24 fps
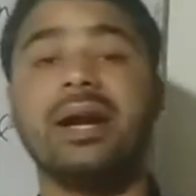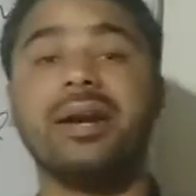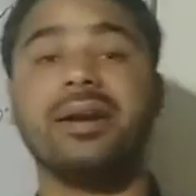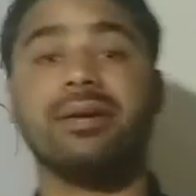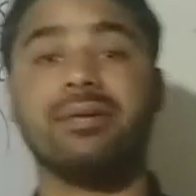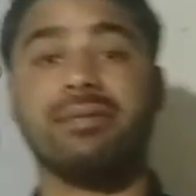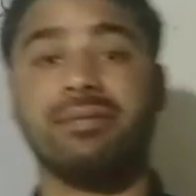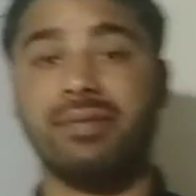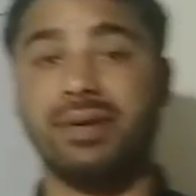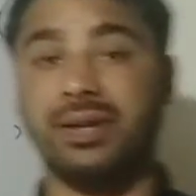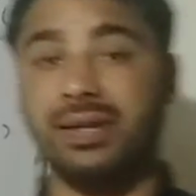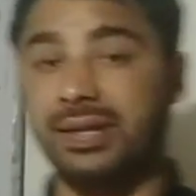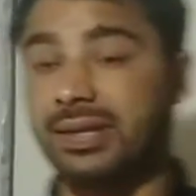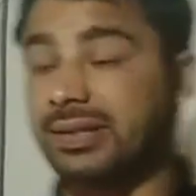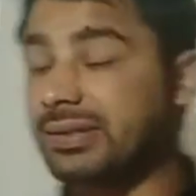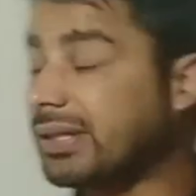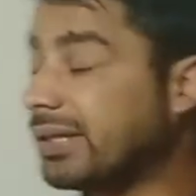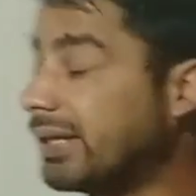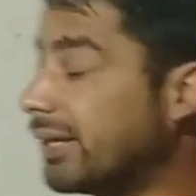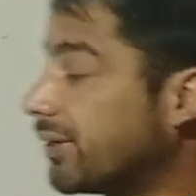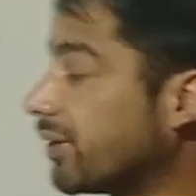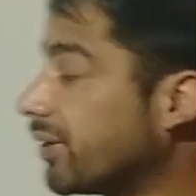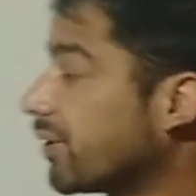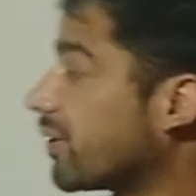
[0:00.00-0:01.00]
kinetic one in
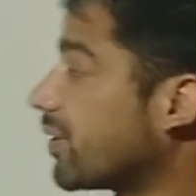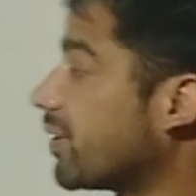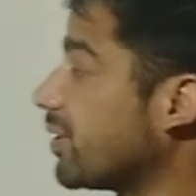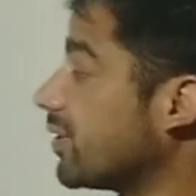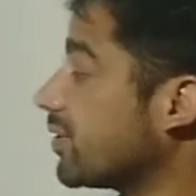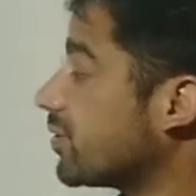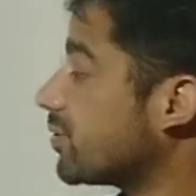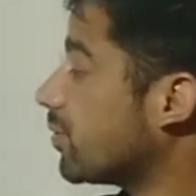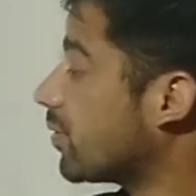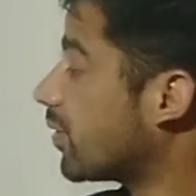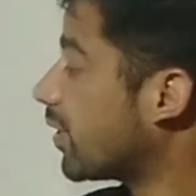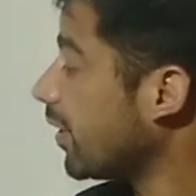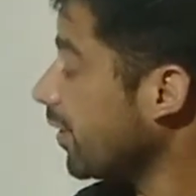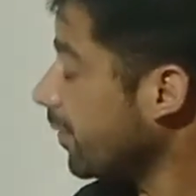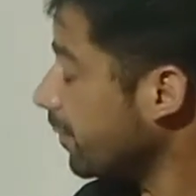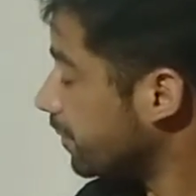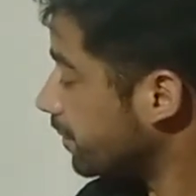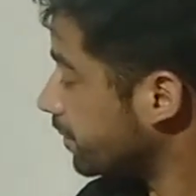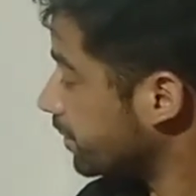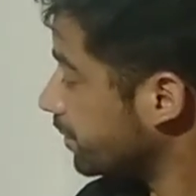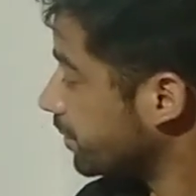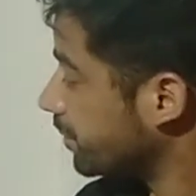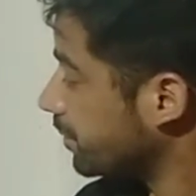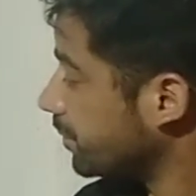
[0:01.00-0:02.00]
the later case. Okay,
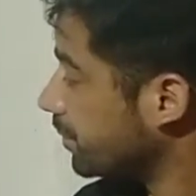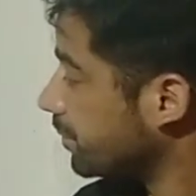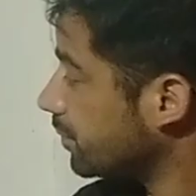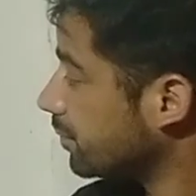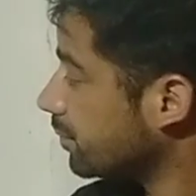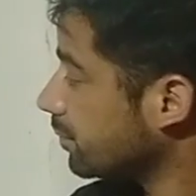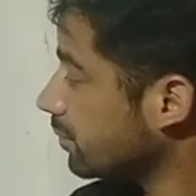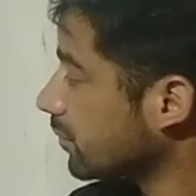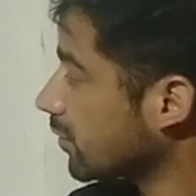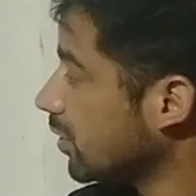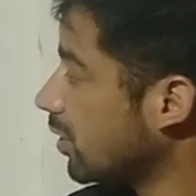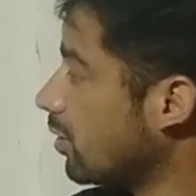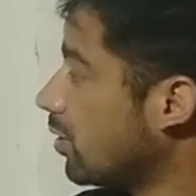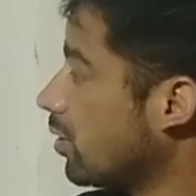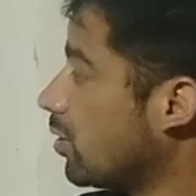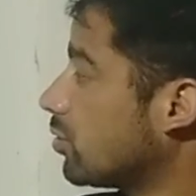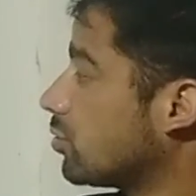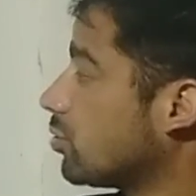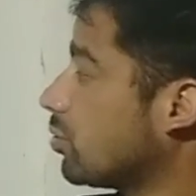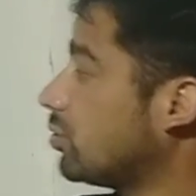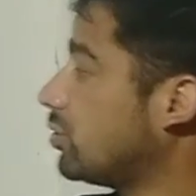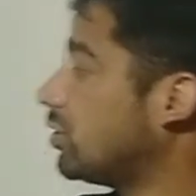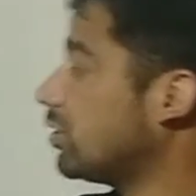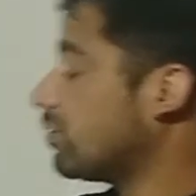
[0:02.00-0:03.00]

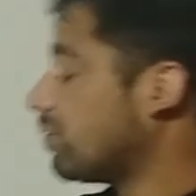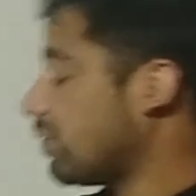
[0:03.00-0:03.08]
so